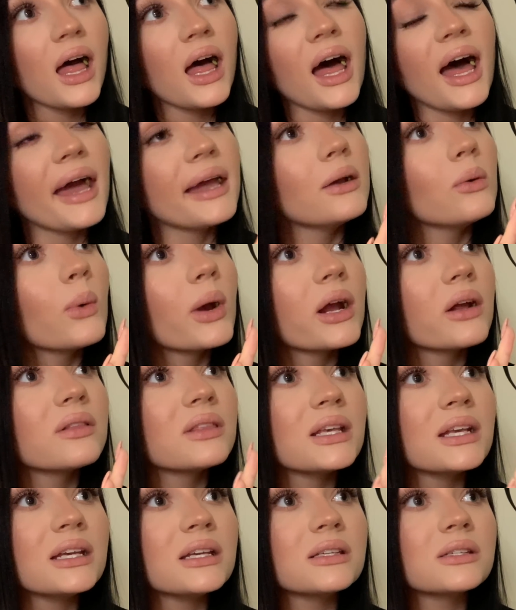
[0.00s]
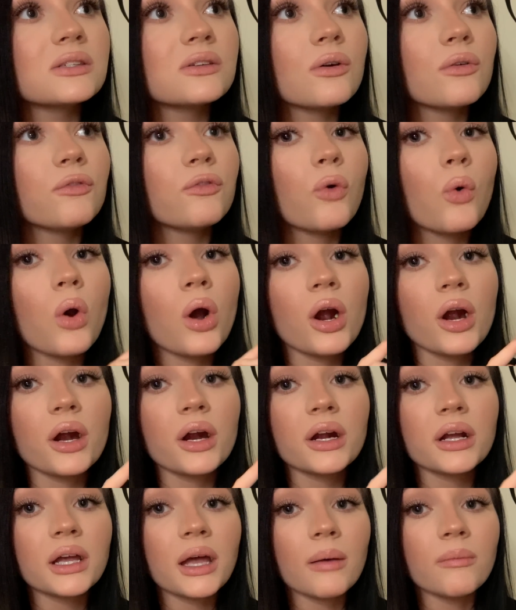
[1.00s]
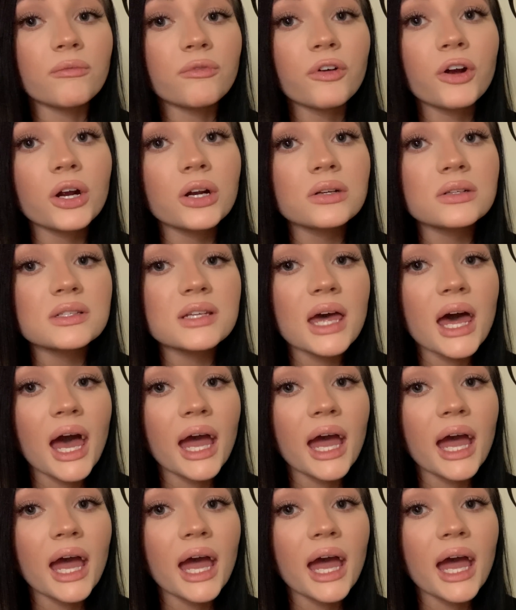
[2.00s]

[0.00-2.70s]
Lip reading: I wear these for comfort.